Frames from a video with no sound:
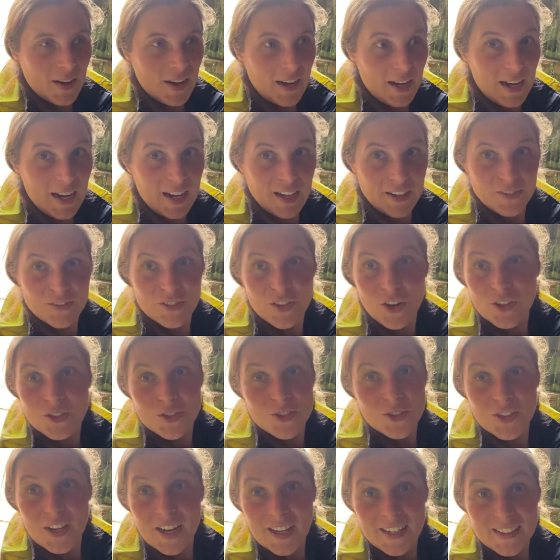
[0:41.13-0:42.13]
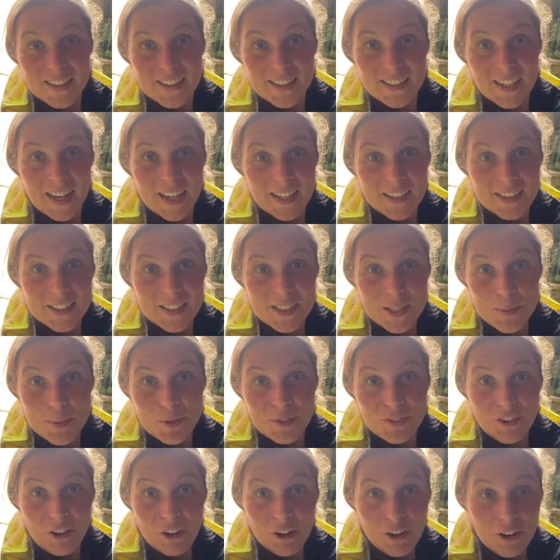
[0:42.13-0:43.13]
I've not done anything like this
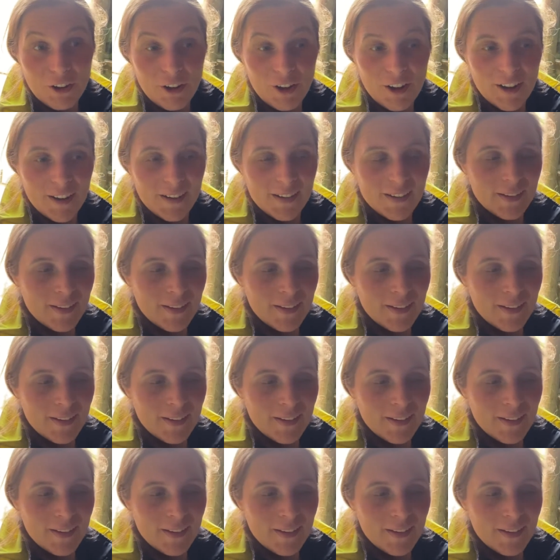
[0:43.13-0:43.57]
before.